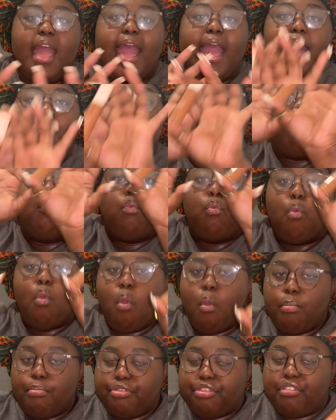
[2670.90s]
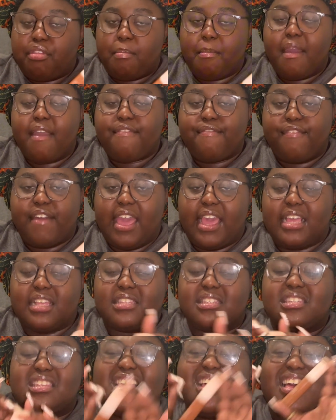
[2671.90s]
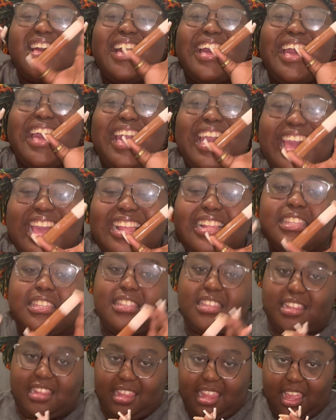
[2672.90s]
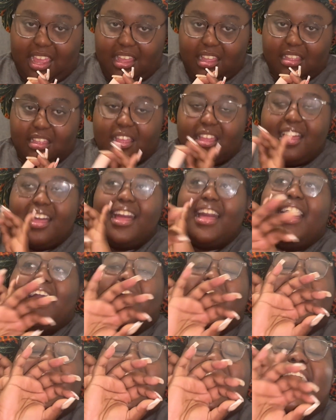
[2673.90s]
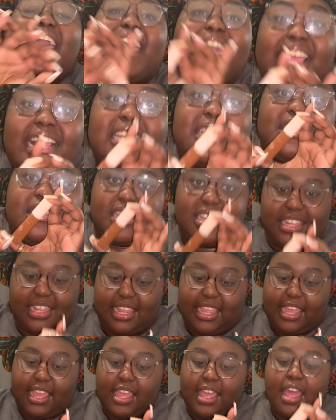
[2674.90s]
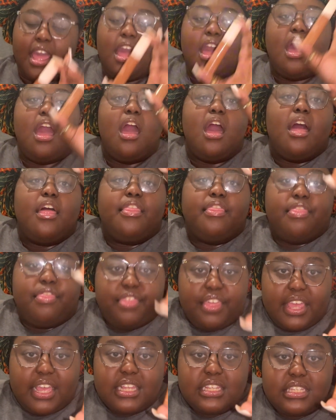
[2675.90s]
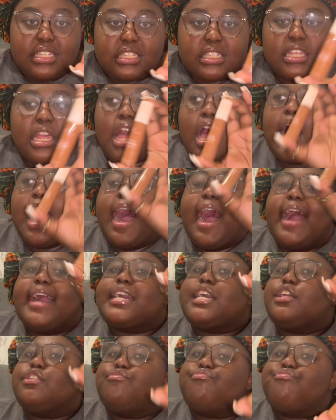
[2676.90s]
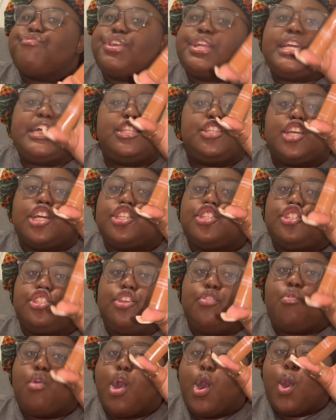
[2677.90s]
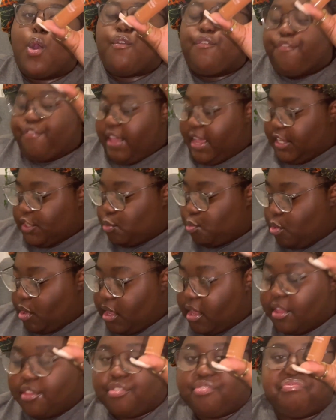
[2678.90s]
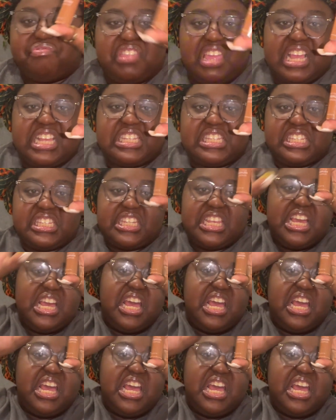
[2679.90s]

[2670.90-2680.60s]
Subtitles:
and warmth to my face instantly. Instantly. This, I could really just do a whole face with this